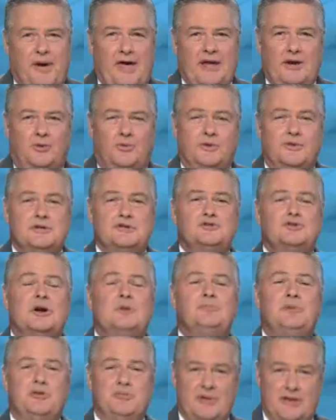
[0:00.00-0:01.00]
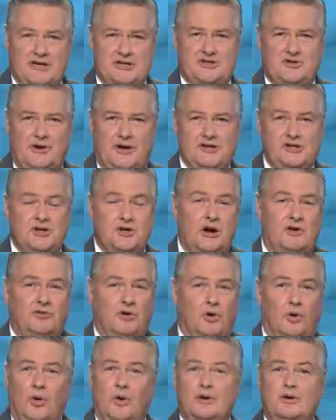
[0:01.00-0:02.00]
battle with the Trump administration
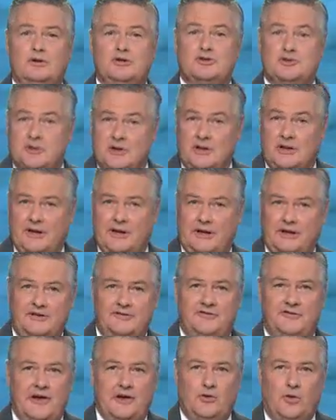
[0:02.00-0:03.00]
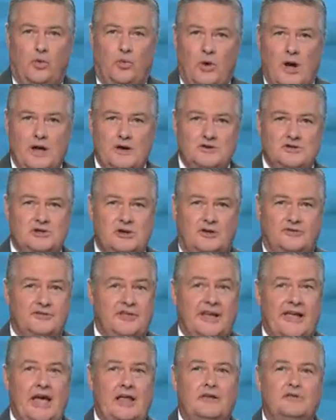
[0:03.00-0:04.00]
over oil drilling in federal waters off the
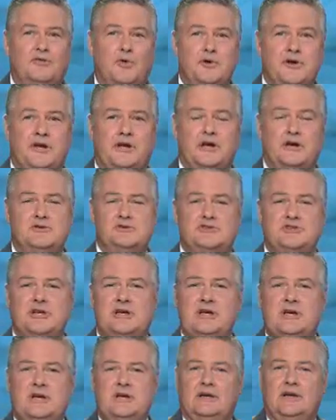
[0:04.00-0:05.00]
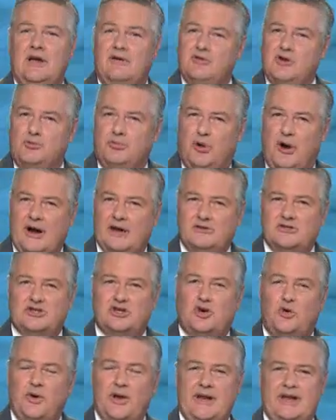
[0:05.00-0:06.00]
California coast, Governor Brown's
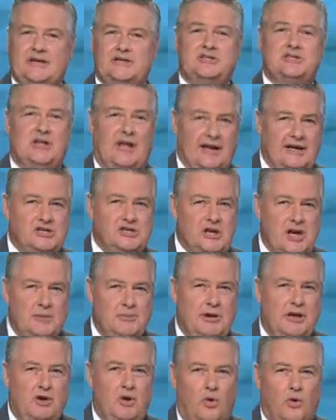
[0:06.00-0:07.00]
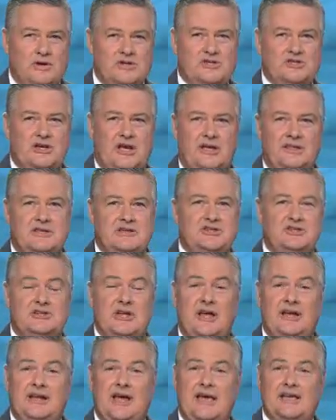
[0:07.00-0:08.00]
critics, like Jamie Court, say the
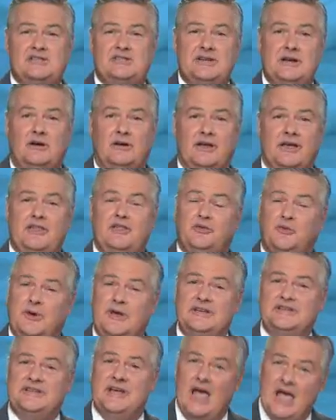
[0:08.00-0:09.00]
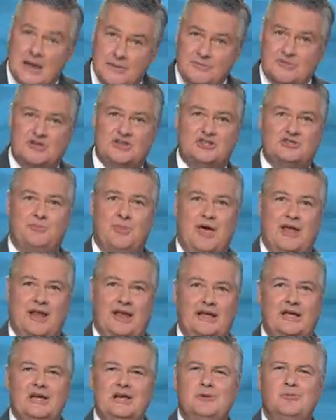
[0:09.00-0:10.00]
state has nearly three times as
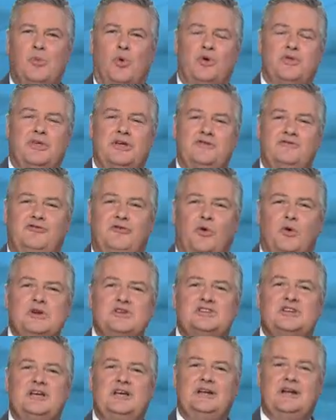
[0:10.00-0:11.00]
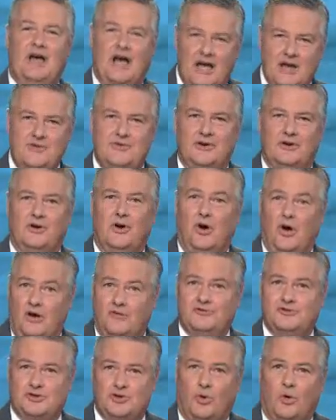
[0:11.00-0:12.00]
many, more than 1,400
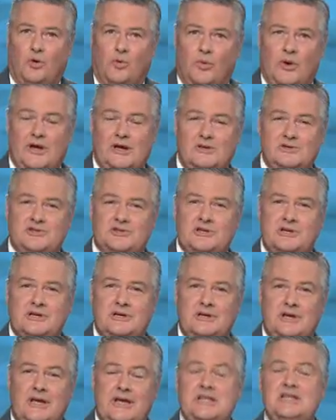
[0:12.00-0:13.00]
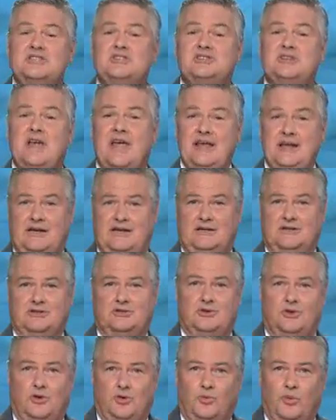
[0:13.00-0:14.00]
offshore wells in state
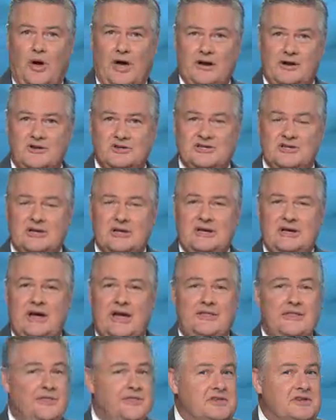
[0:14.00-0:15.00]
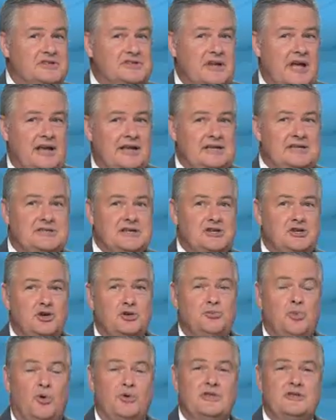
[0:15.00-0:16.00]
controlled waters, and that the state has
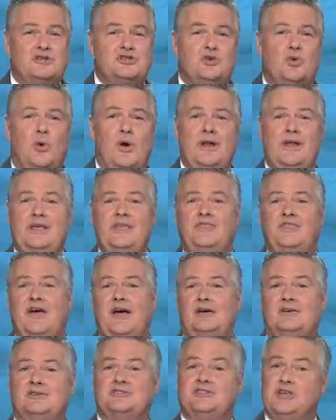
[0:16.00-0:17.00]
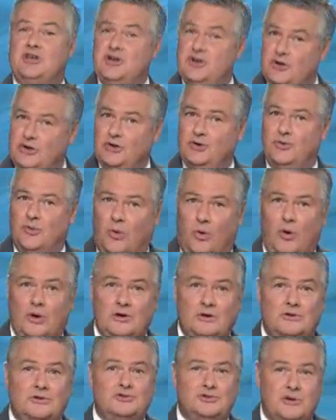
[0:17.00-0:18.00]
issued more than 20,000 new
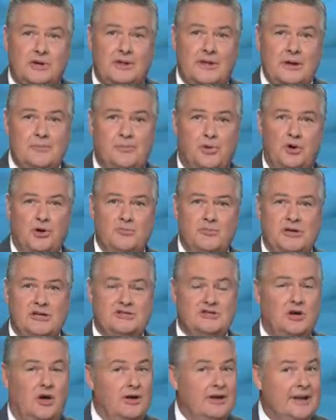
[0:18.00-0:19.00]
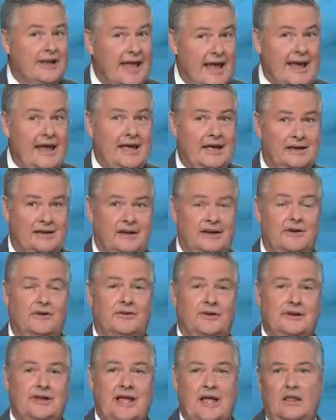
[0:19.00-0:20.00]
oil drilling permits on land here
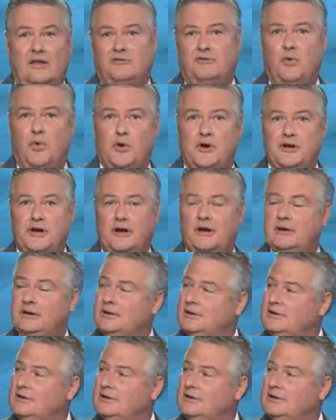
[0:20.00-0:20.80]
in California